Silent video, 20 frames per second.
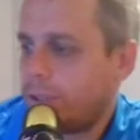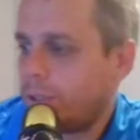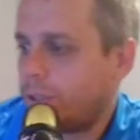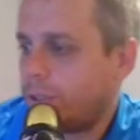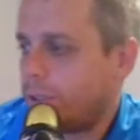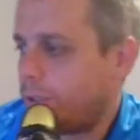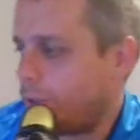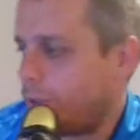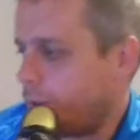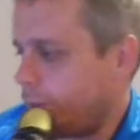
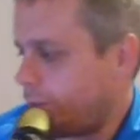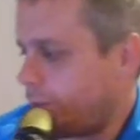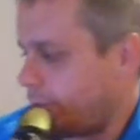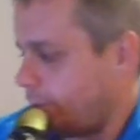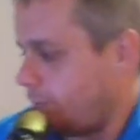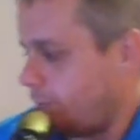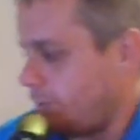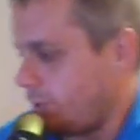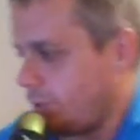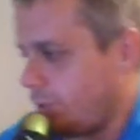Oh, I'm
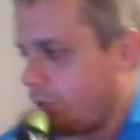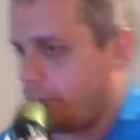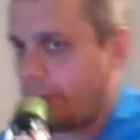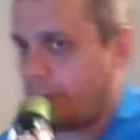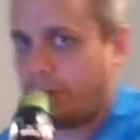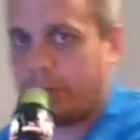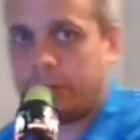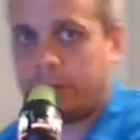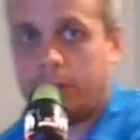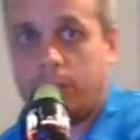typing on the
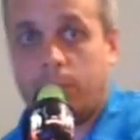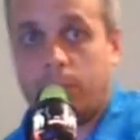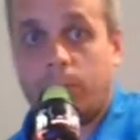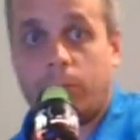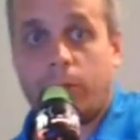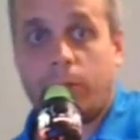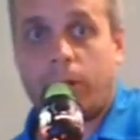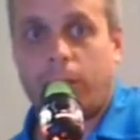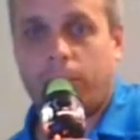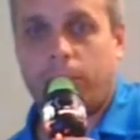wrong
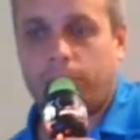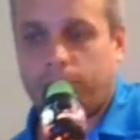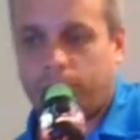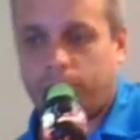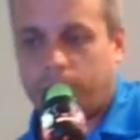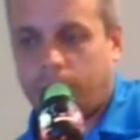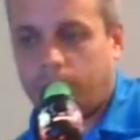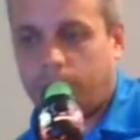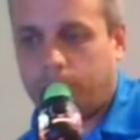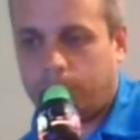keyboard. I have a
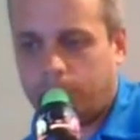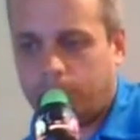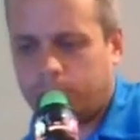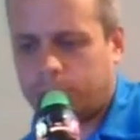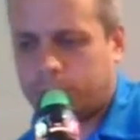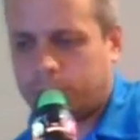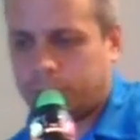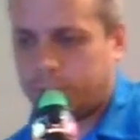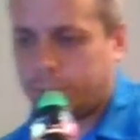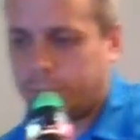couple
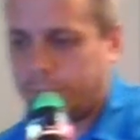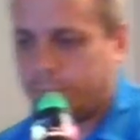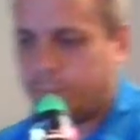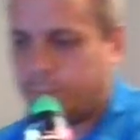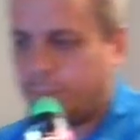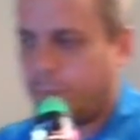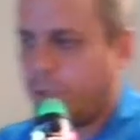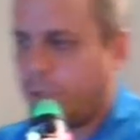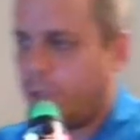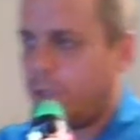
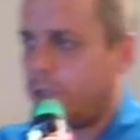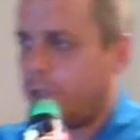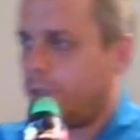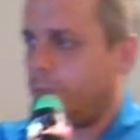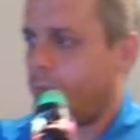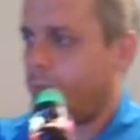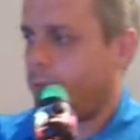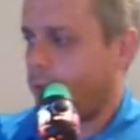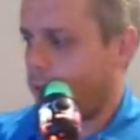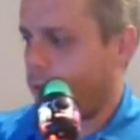
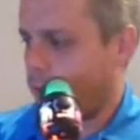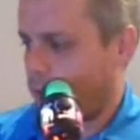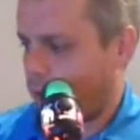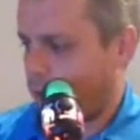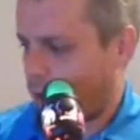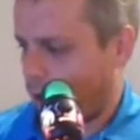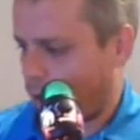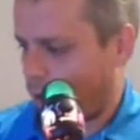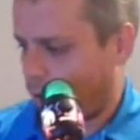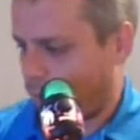computers
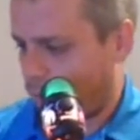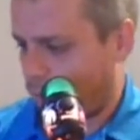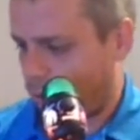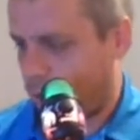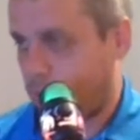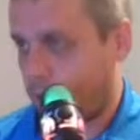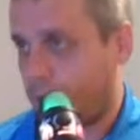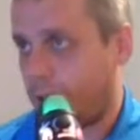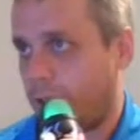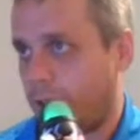set up
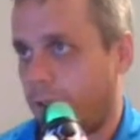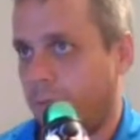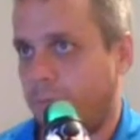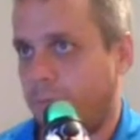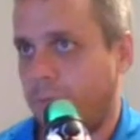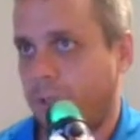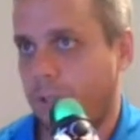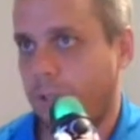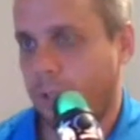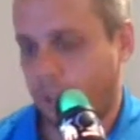just to help
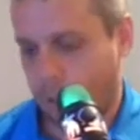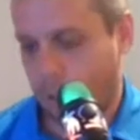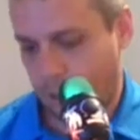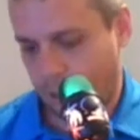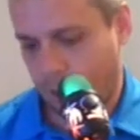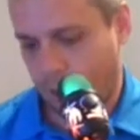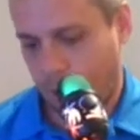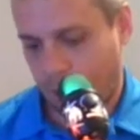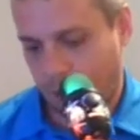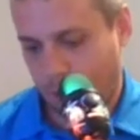me.
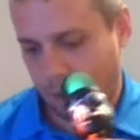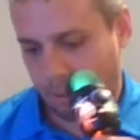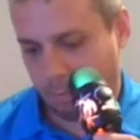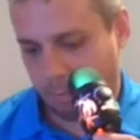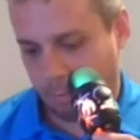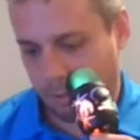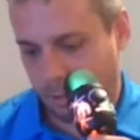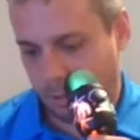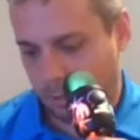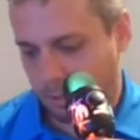But